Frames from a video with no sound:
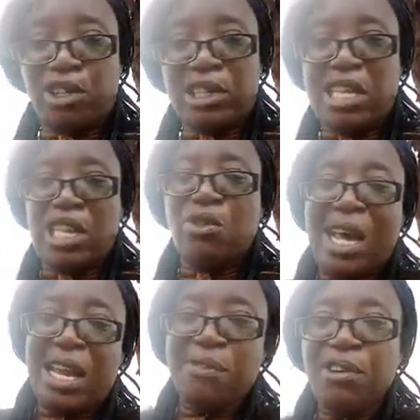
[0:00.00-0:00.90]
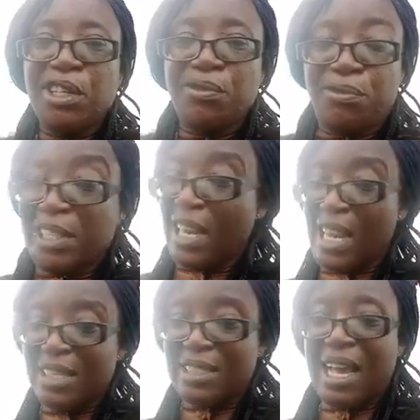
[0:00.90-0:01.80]
see, you can afford
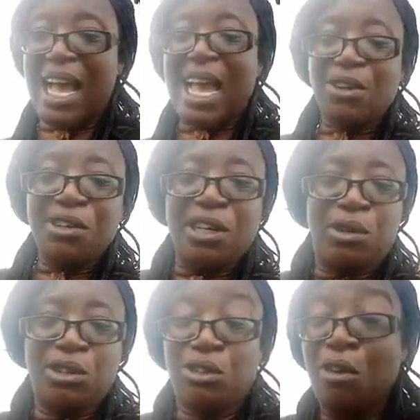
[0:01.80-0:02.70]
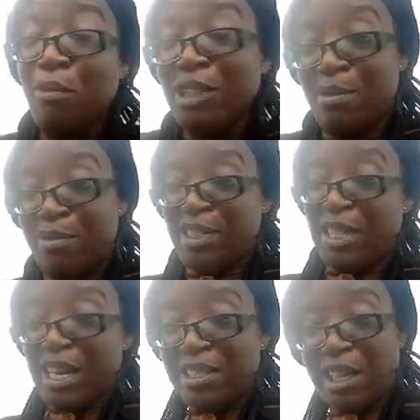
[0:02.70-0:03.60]
fertilizer. I don't really want to talk much about
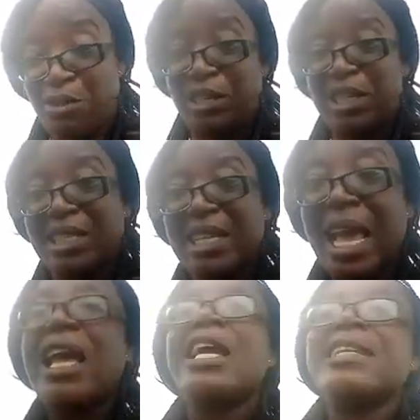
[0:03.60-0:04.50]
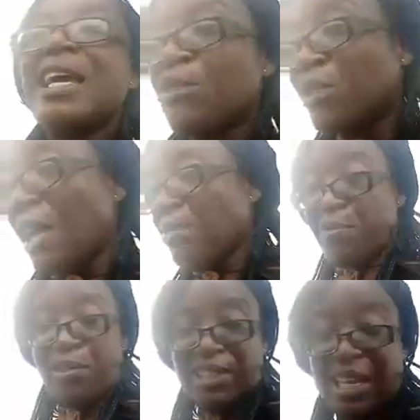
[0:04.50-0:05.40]
fertilizer today. There are two types
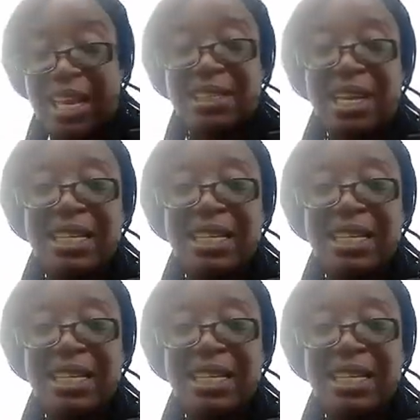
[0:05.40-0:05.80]
of fertilizer.